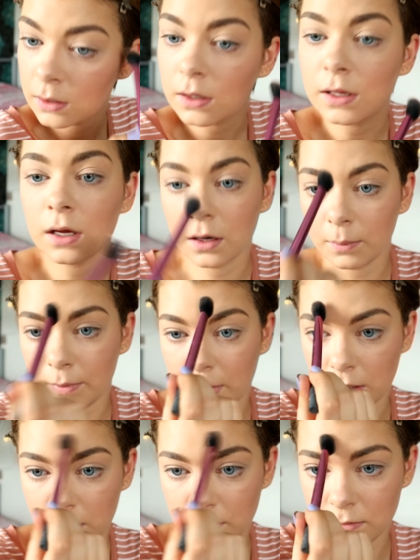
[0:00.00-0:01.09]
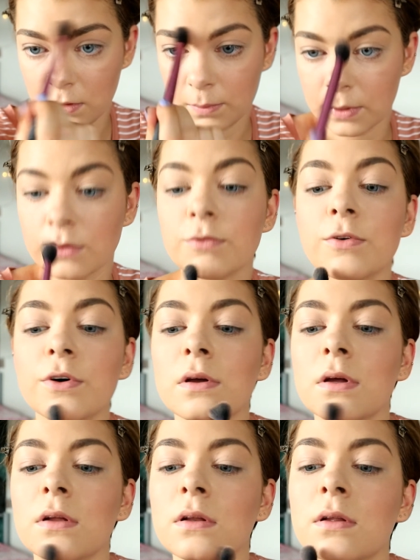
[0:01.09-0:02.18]
the eyebrows, a little bit on the
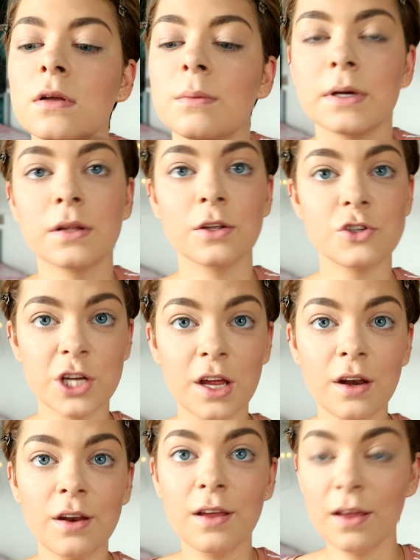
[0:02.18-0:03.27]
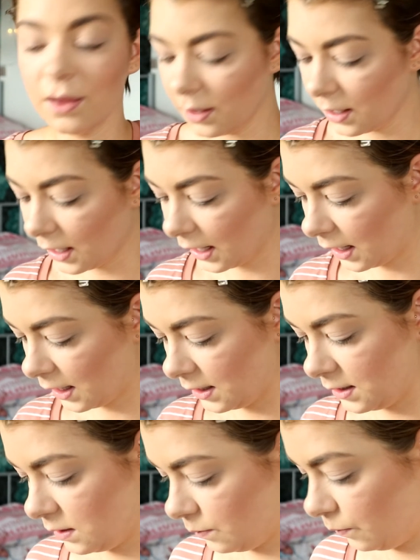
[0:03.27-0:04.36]
forehead, a little bit on the chin, and
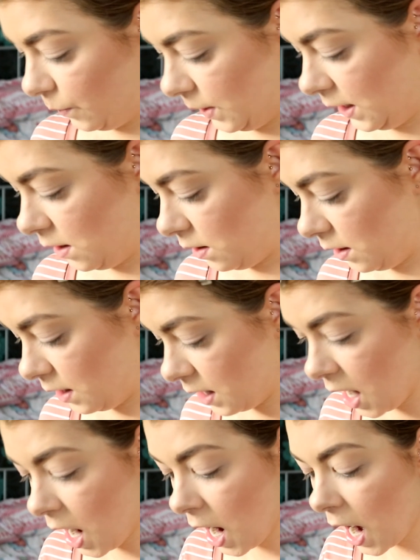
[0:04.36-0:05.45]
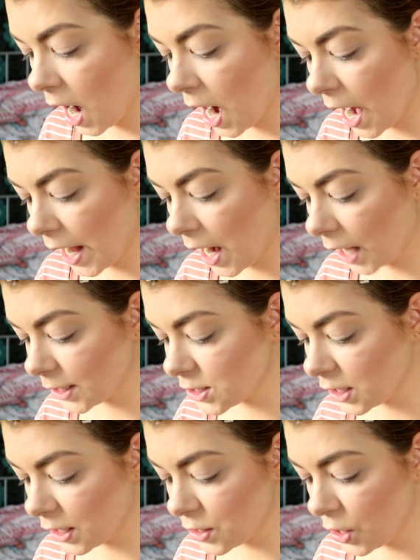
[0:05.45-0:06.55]
then we are
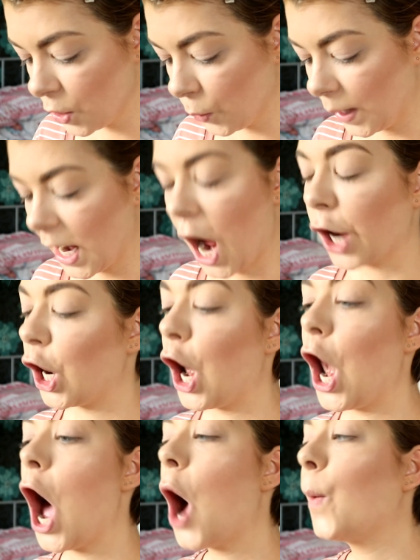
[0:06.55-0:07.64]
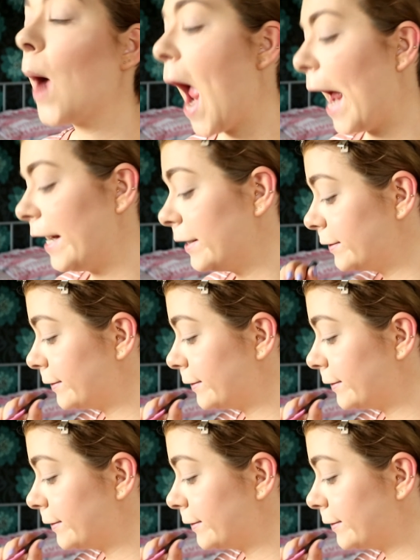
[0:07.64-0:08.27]
highlighted. We are glowing.